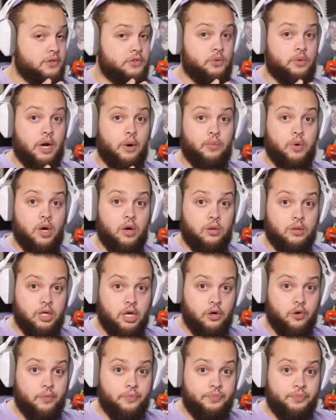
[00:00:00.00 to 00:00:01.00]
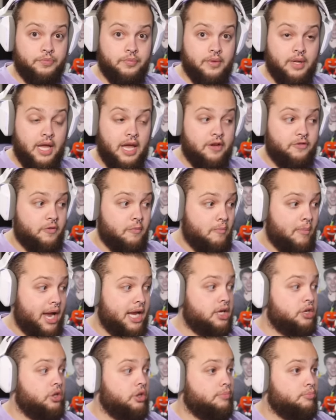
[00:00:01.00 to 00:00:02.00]
So now we all know. If
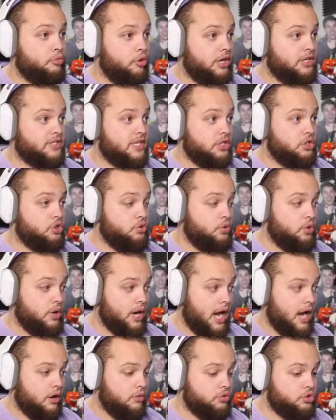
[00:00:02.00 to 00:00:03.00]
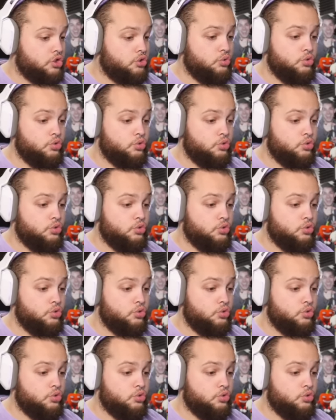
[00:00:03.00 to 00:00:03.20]
Michael breaks into your house,